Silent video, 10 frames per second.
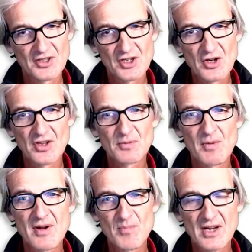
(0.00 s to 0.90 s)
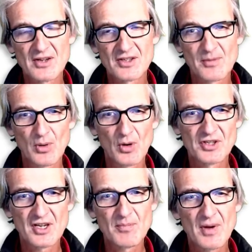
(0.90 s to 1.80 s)
suit that's been bid and
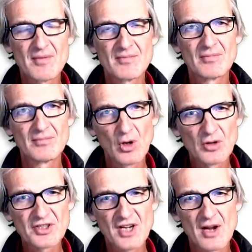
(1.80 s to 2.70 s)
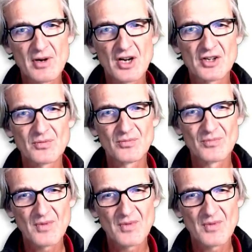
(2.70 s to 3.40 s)
supported, but also because